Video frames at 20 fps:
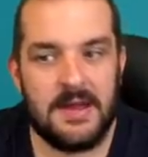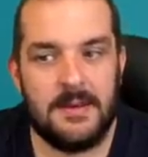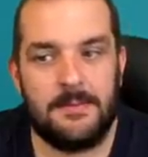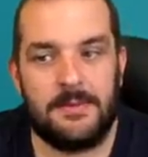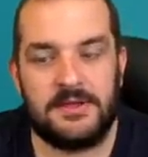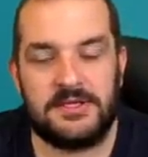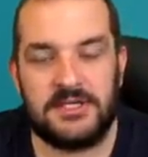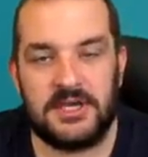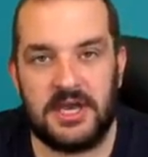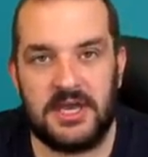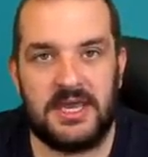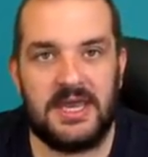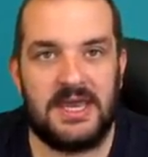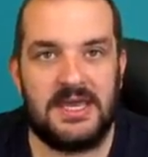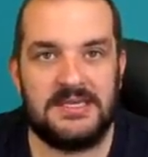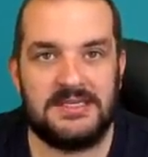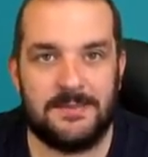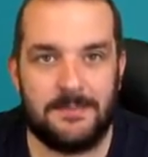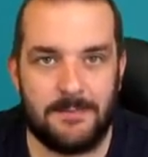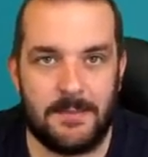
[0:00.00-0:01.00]
But Turkey
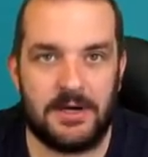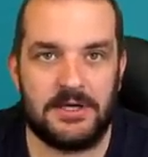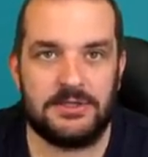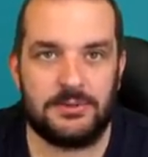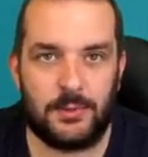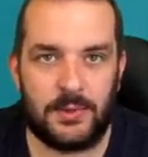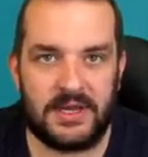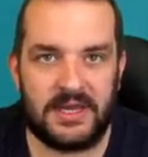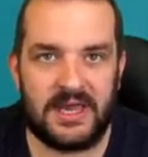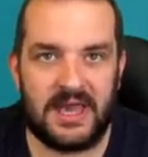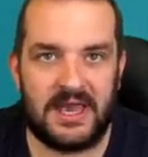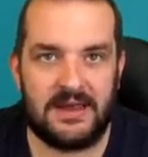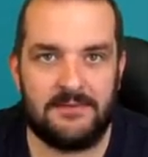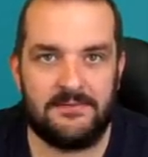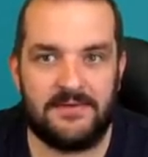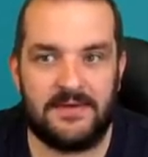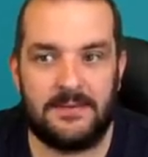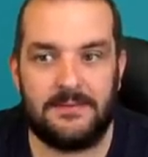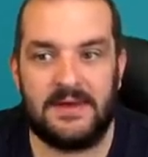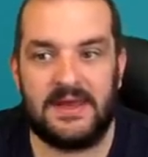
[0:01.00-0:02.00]
is a must-win game for them.